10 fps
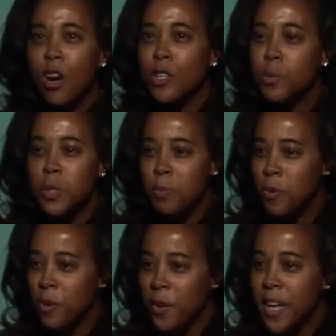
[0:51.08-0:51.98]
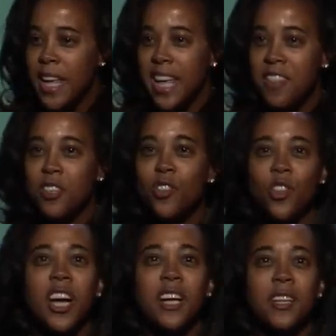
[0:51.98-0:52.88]
Arts was born in the
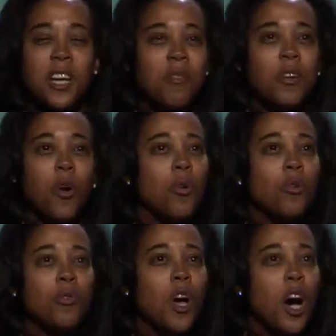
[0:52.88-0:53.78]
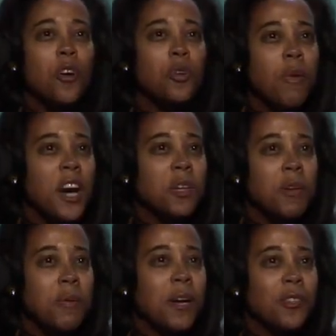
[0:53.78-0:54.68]
shell of an old auto body
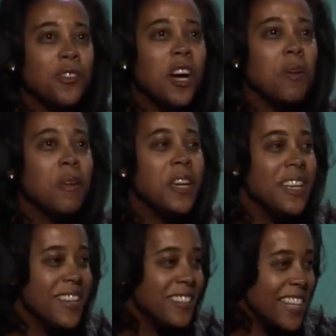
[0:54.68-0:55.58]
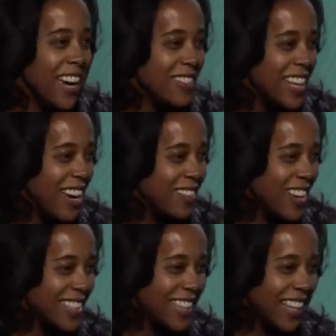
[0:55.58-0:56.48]
repair shop near downtown
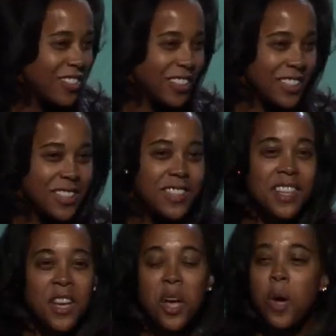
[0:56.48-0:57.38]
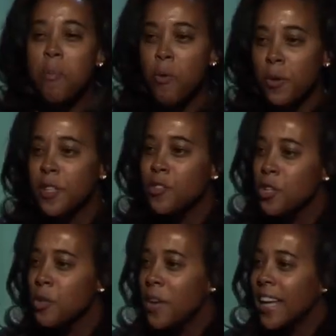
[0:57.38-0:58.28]
Los Angeles. More than
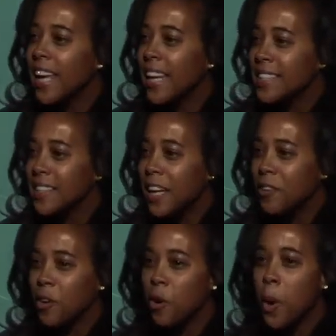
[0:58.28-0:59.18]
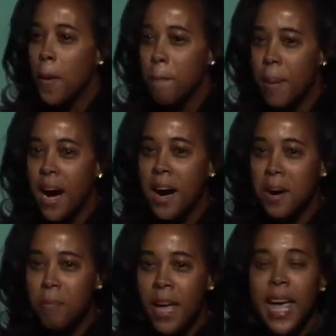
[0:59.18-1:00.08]
two decades later,
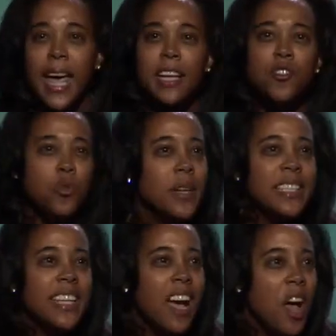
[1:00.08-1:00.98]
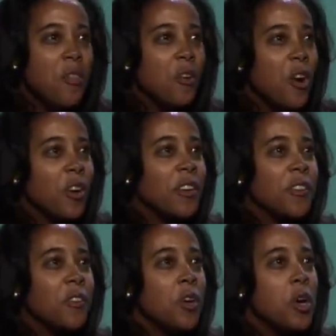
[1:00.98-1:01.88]
Bob and 20 other
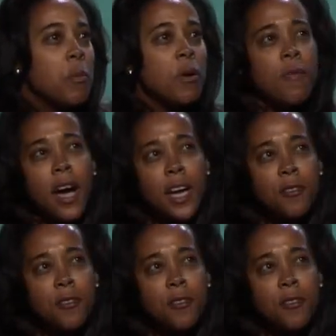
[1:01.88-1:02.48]
artists provide